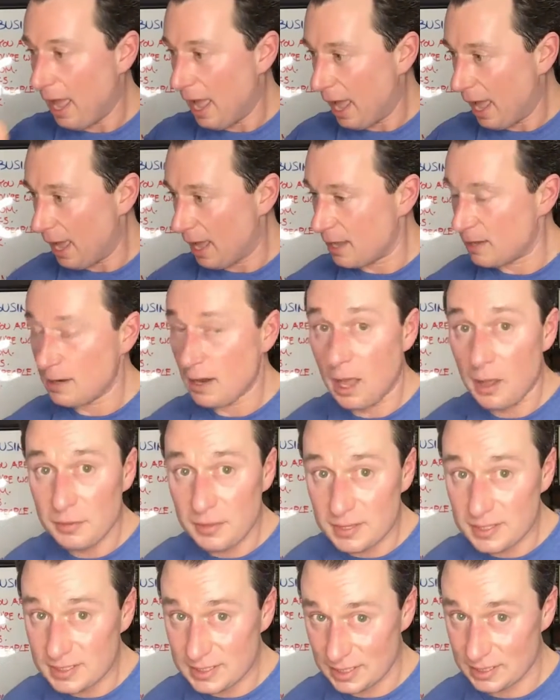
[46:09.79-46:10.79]
and
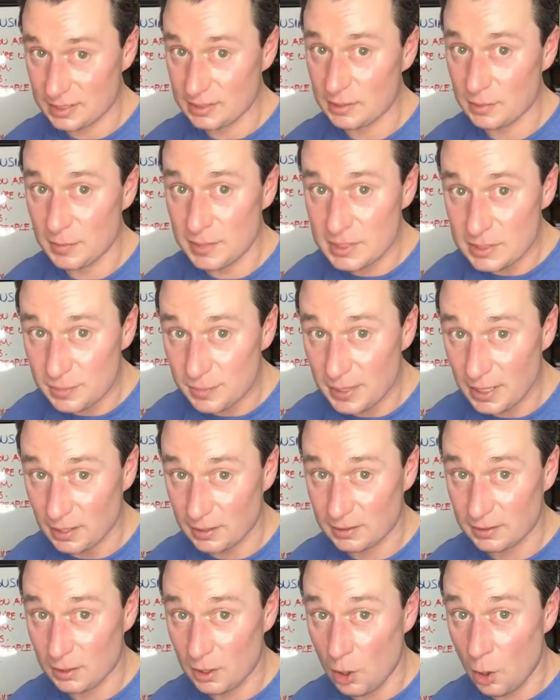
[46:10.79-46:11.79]
the system is
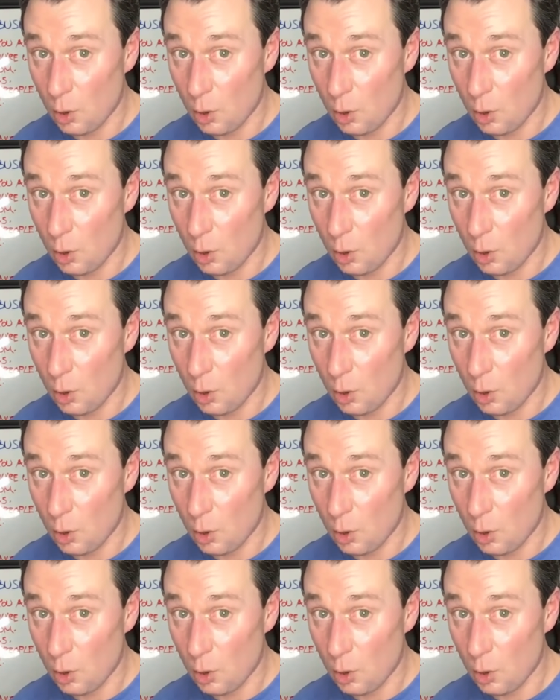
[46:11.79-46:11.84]
built.